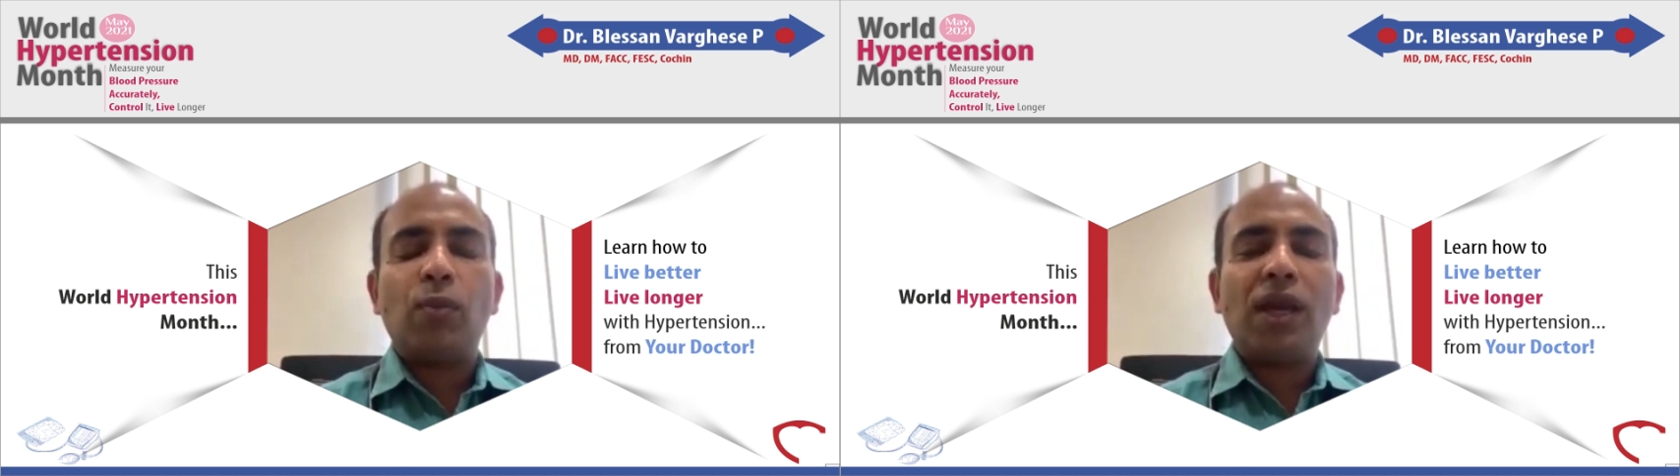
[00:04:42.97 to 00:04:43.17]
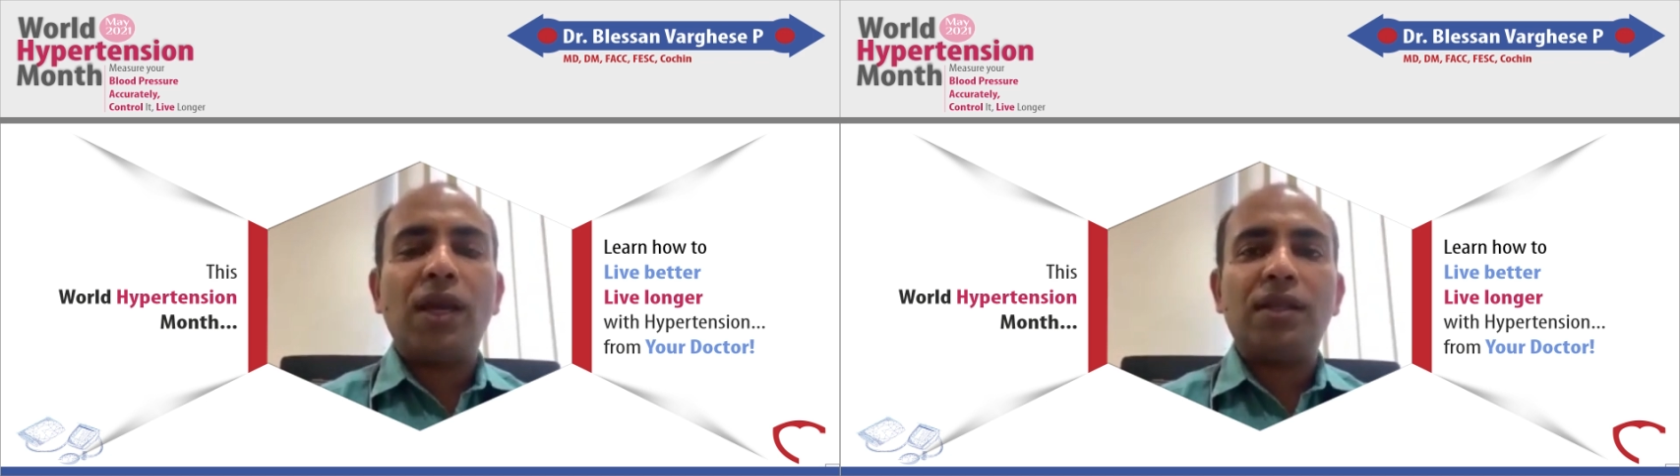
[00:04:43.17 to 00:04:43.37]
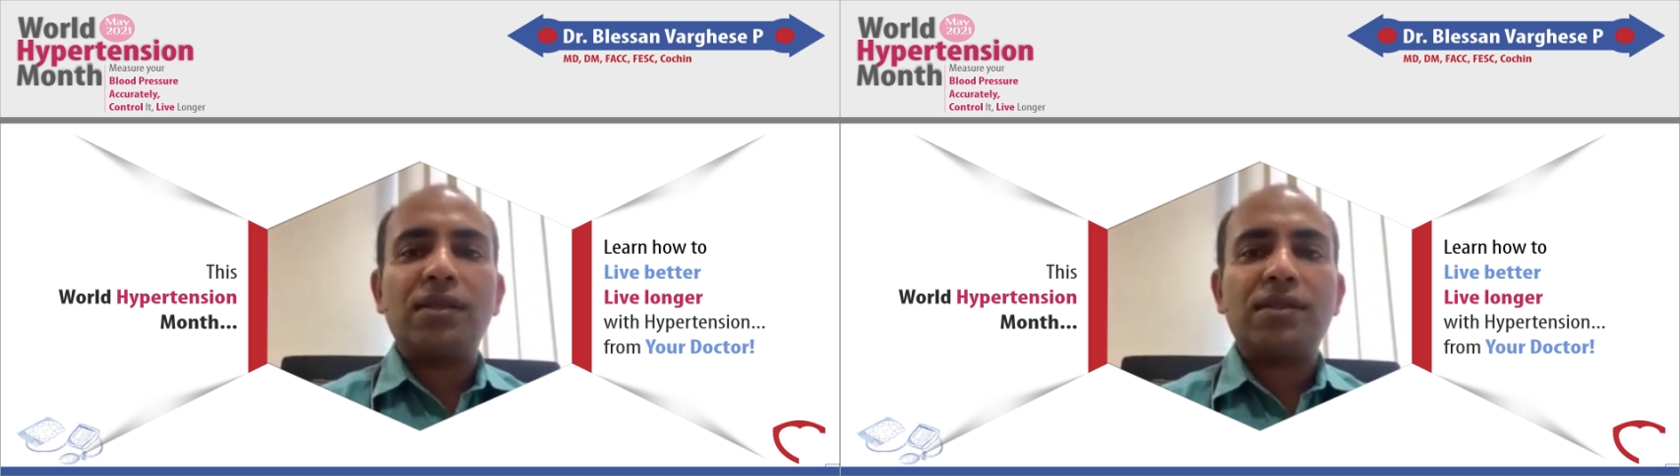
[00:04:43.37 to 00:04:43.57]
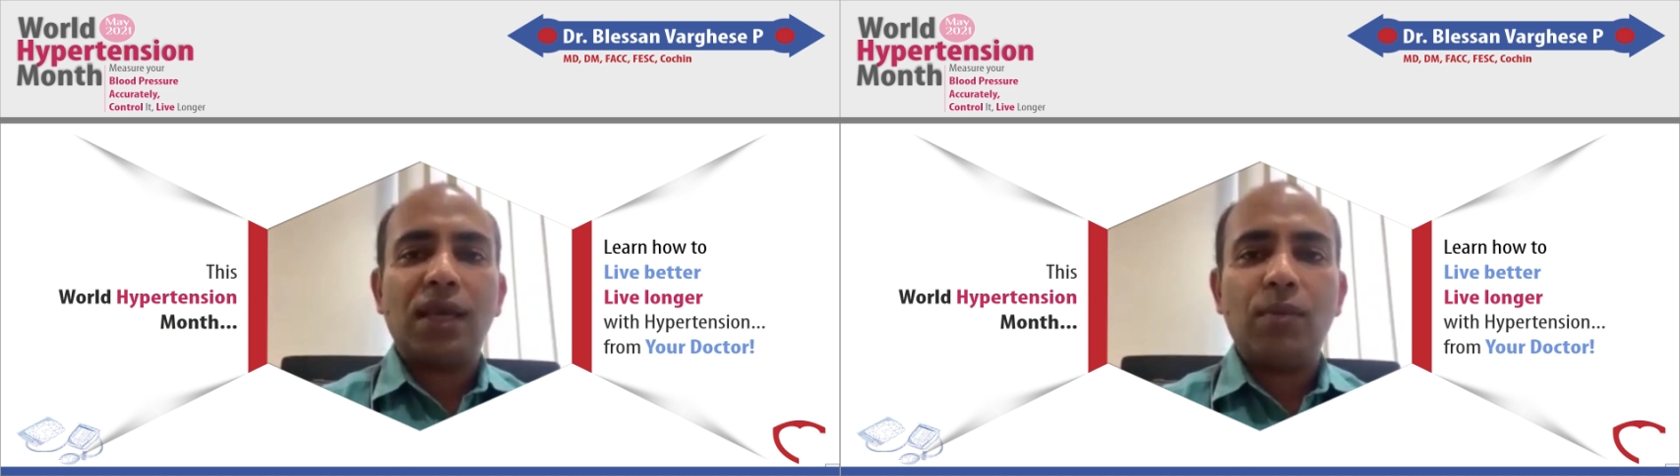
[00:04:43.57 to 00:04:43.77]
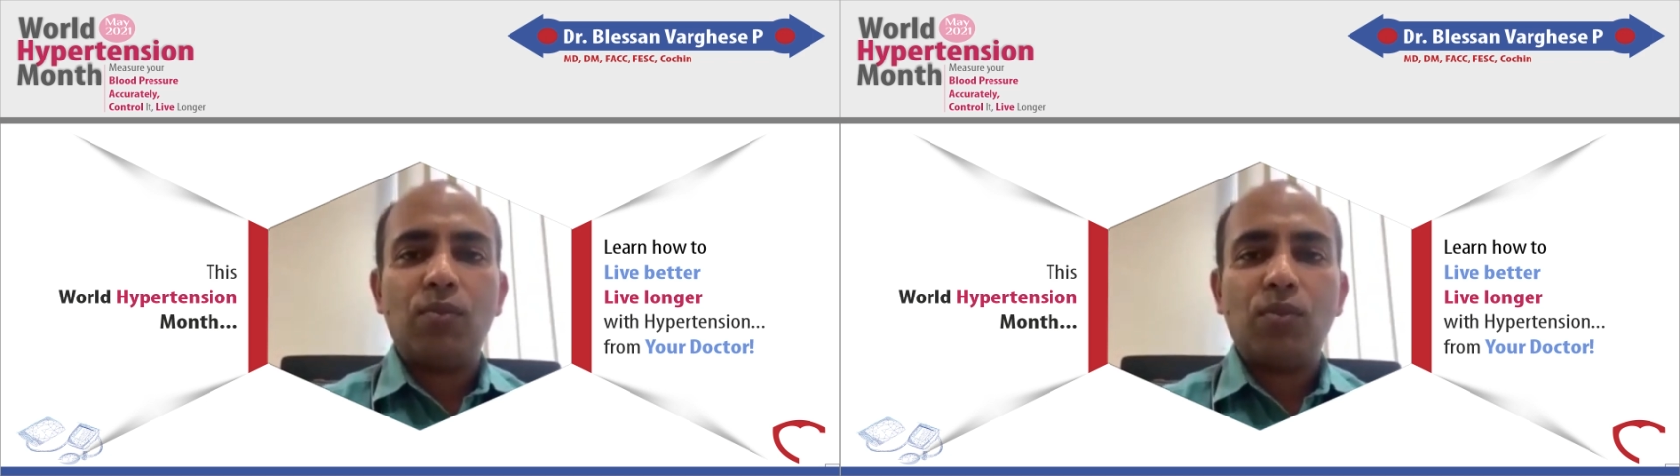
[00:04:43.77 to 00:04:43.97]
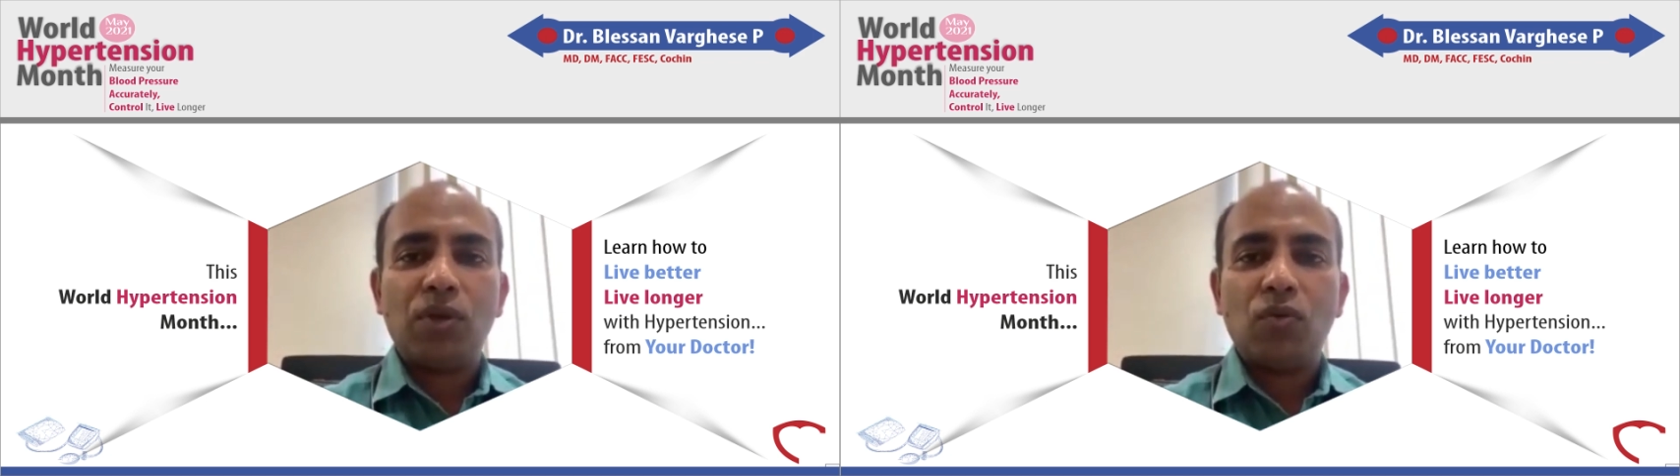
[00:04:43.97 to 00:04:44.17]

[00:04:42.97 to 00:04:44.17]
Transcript: will remain the same.